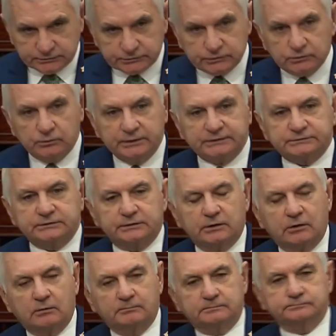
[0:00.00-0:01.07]
2 weeks
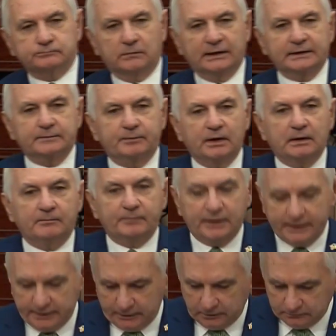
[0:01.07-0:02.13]
ago, Mike
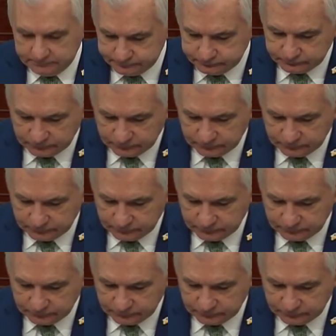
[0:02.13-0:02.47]
Pompeo,